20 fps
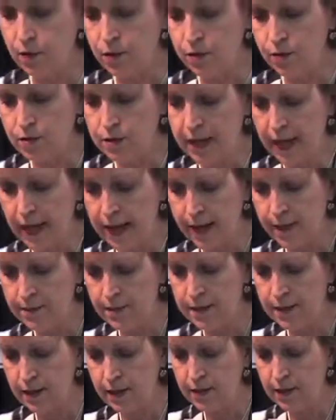little
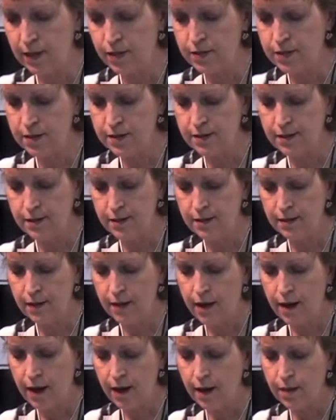tabs that closes it
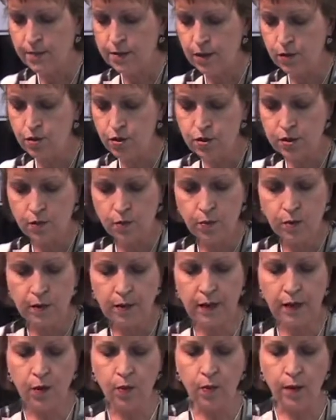up. So just a
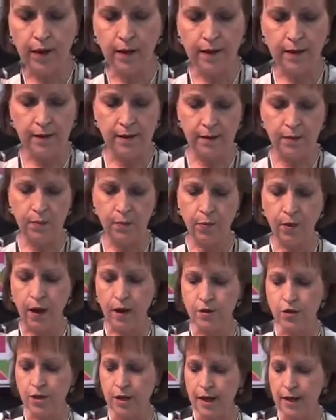really quick
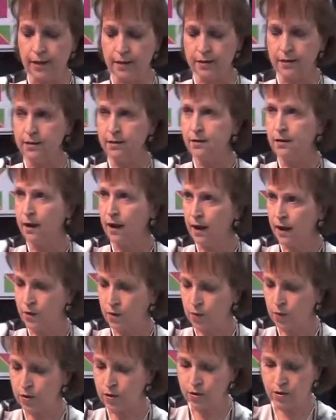project
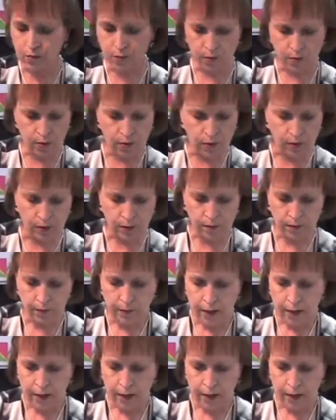with the ruler.